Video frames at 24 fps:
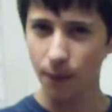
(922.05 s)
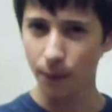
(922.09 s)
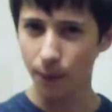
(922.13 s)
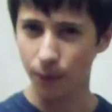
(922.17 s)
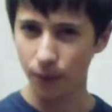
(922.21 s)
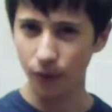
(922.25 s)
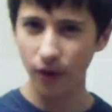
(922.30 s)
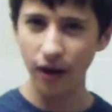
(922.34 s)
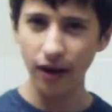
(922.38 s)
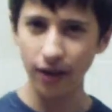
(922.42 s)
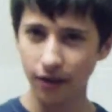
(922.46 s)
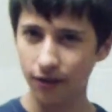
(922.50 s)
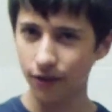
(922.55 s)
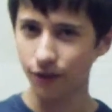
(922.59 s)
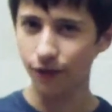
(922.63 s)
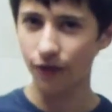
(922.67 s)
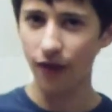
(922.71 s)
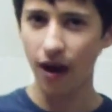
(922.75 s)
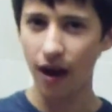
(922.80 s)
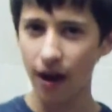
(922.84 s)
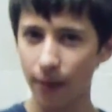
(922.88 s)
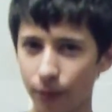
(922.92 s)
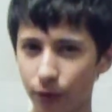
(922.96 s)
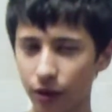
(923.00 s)
bright,
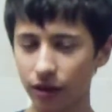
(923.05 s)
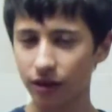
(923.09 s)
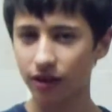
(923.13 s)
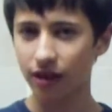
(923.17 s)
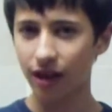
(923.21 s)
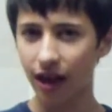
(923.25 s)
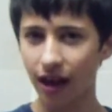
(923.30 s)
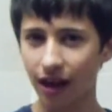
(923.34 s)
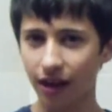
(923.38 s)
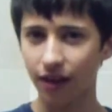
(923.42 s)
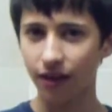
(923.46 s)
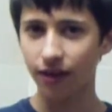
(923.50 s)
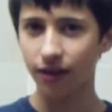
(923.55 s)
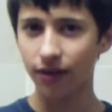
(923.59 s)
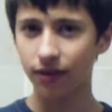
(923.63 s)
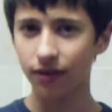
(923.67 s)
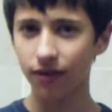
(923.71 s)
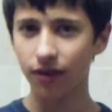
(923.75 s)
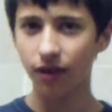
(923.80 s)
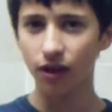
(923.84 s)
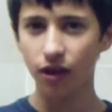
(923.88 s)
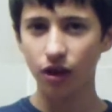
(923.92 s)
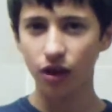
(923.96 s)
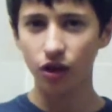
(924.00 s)
vibrant colors.
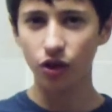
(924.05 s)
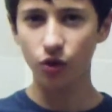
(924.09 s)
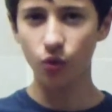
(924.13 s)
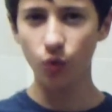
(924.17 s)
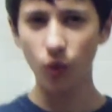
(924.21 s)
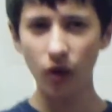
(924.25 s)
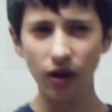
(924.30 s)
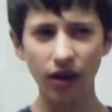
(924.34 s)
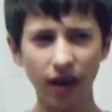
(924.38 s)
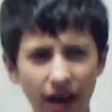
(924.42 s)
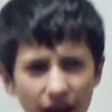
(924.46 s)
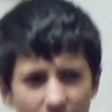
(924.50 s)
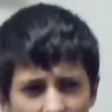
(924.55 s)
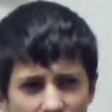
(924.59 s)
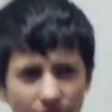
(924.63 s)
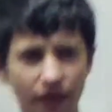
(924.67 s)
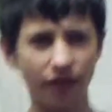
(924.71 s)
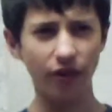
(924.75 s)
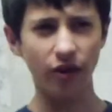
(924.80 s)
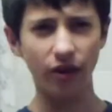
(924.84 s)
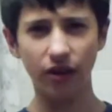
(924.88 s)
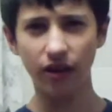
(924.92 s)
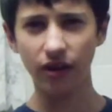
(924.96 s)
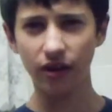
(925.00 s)
You want to have a
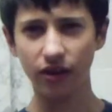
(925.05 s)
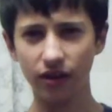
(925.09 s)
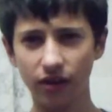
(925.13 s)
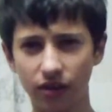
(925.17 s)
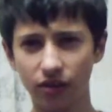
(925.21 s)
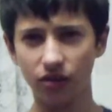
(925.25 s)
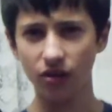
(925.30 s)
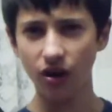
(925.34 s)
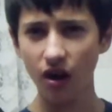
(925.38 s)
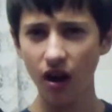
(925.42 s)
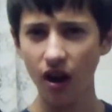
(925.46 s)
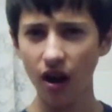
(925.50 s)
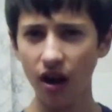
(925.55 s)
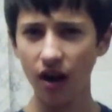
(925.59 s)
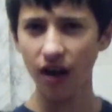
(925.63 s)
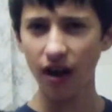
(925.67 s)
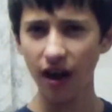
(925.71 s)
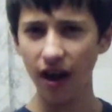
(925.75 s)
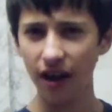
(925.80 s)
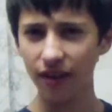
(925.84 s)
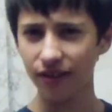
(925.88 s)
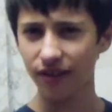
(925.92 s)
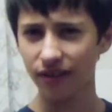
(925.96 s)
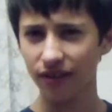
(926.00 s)
very dark,
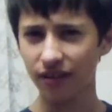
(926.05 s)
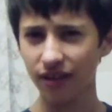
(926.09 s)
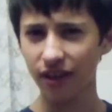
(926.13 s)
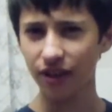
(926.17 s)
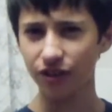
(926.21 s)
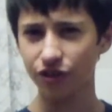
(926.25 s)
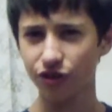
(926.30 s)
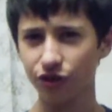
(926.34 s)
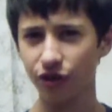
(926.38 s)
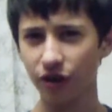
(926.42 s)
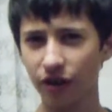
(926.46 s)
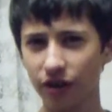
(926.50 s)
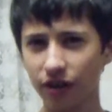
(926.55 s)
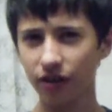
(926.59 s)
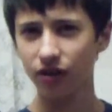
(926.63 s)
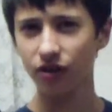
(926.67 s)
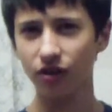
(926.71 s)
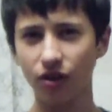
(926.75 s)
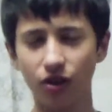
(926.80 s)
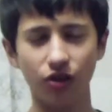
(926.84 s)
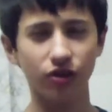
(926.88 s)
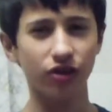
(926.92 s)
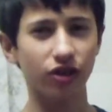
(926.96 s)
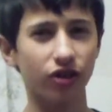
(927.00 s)
unsaturated
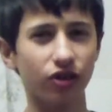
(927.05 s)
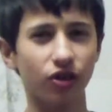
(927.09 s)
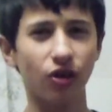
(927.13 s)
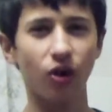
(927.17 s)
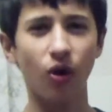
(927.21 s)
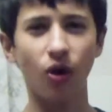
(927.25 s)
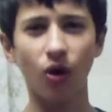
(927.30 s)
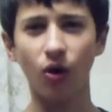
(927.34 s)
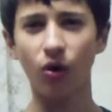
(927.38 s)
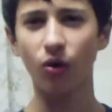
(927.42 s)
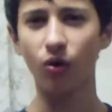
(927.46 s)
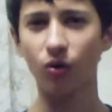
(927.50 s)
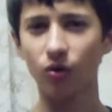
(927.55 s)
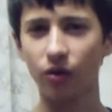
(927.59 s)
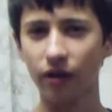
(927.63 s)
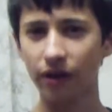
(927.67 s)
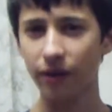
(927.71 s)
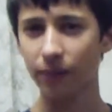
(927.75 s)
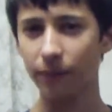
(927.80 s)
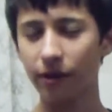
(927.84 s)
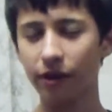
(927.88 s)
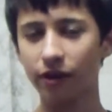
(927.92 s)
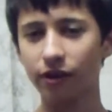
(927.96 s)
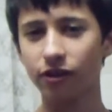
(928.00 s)
tone in your whole
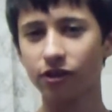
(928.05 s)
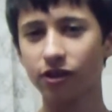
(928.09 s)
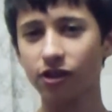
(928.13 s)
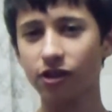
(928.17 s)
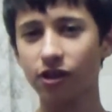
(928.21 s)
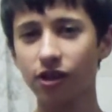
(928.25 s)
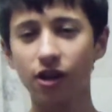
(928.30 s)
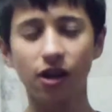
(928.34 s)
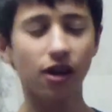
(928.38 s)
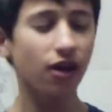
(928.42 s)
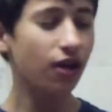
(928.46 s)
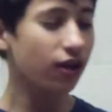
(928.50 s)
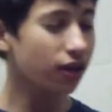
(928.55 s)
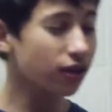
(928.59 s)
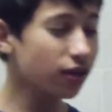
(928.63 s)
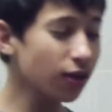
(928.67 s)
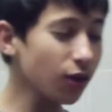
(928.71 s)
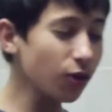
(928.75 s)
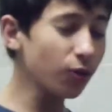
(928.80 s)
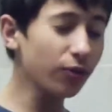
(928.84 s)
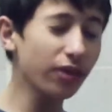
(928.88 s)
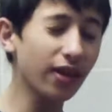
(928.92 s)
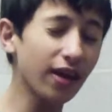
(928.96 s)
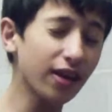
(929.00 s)
image. So
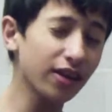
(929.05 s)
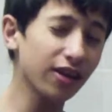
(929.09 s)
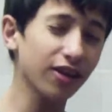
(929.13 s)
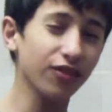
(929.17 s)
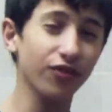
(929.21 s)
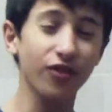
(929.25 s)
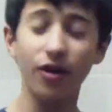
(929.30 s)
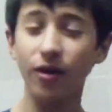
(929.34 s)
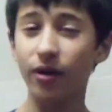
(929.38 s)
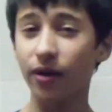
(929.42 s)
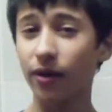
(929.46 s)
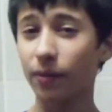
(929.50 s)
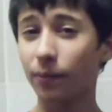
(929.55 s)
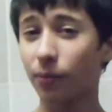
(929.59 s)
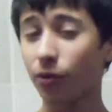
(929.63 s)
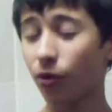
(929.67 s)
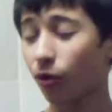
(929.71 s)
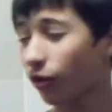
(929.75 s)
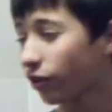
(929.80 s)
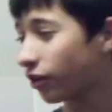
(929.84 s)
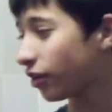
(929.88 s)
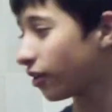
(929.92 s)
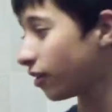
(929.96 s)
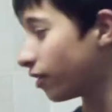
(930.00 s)
that is very
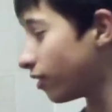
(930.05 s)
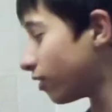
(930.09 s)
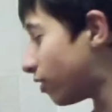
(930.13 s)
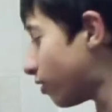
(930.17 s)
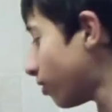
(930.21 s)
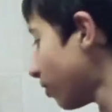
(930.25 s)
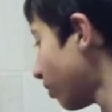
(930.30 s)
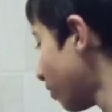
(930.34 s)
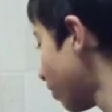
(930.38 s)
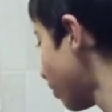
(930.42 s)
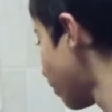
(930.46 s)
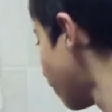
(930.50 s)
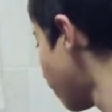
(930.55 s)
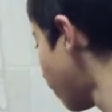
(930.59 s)
important to